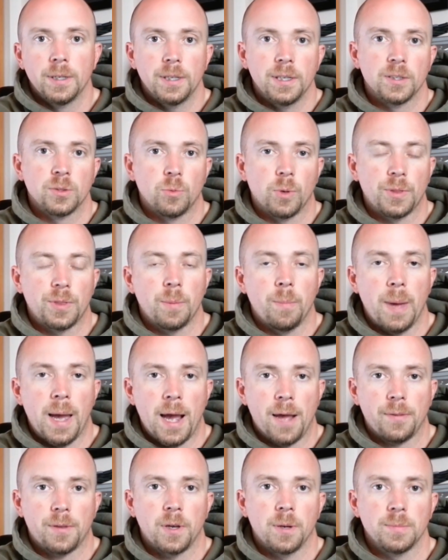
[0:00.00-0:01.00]
is what the
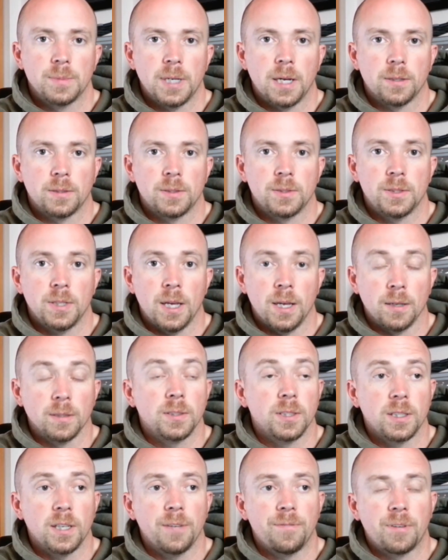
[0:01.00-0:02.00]
math comes out to say
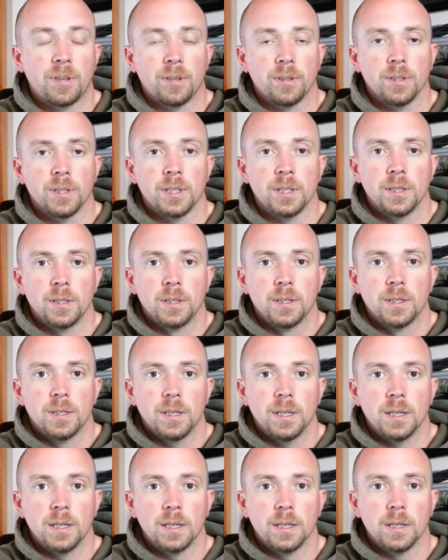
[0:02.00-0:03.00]
significantly,
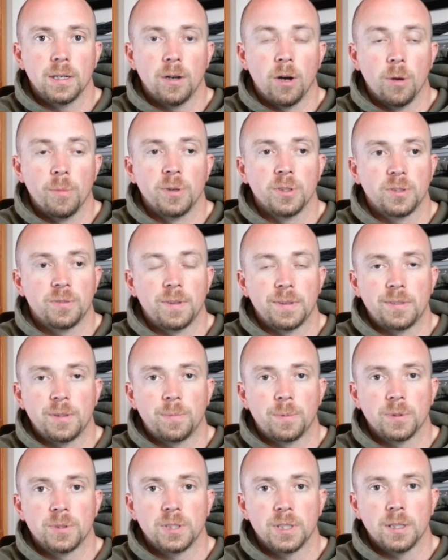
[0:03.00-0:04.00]
uh, almost
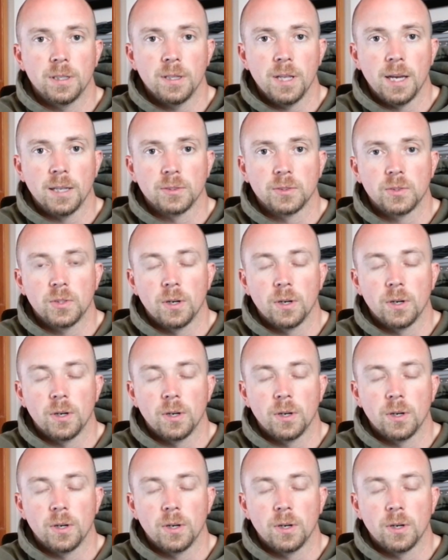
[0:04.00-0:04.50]
50% less.